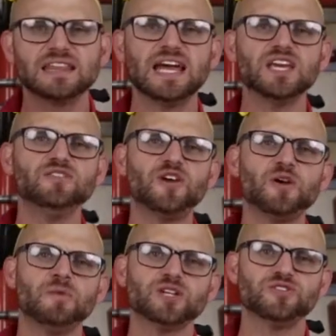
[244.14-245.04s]
Thank you
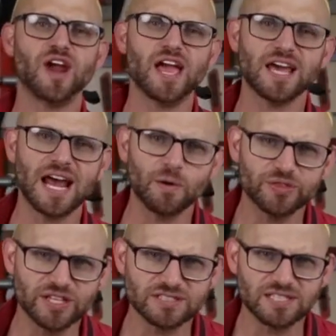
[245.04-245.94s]
very much for hanging out
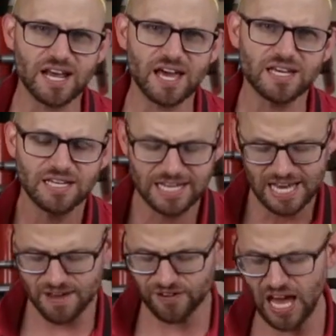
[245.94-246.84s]
with us today.
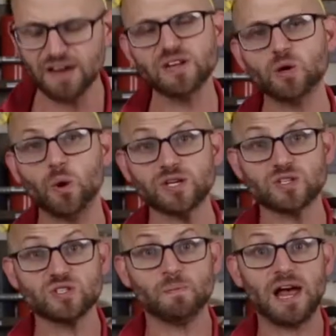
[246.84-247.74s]
If you have any
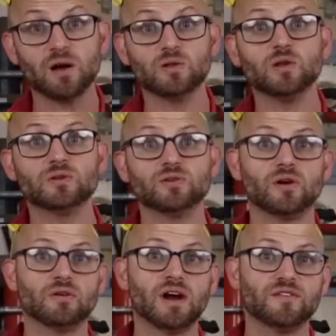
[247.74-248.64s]
questions about Glow in the
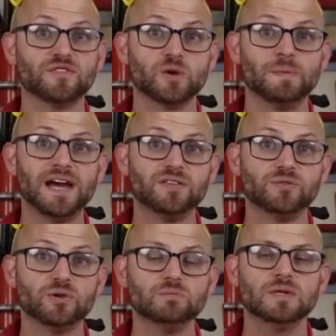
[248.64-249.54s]
Dark Grout for your
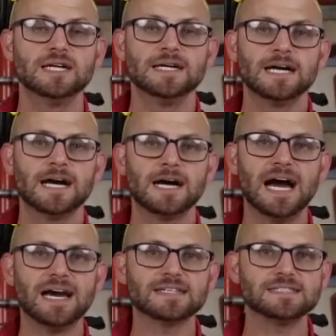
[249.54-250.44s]
bathroom, uh,
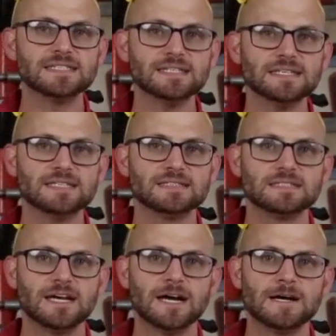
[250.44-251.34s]
how to seal it,
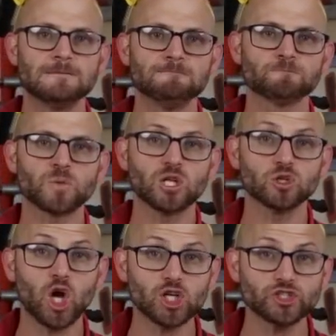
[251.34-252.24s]
uh,
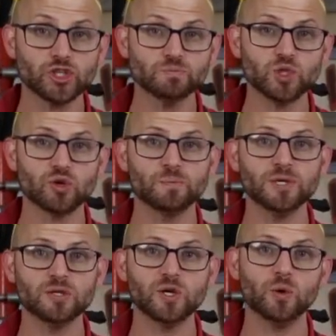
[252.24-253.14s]
long-term
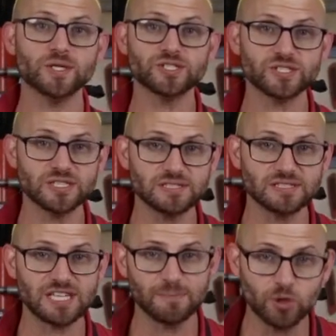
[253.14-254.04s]
durability
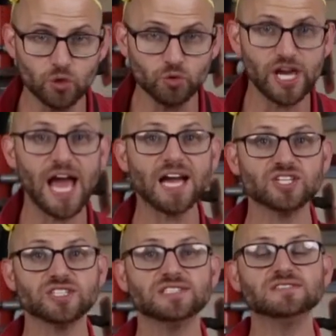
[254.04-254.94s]
questions, chemical
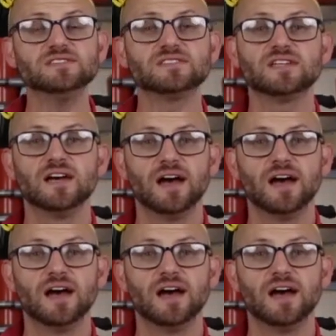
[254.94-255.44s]
reactions,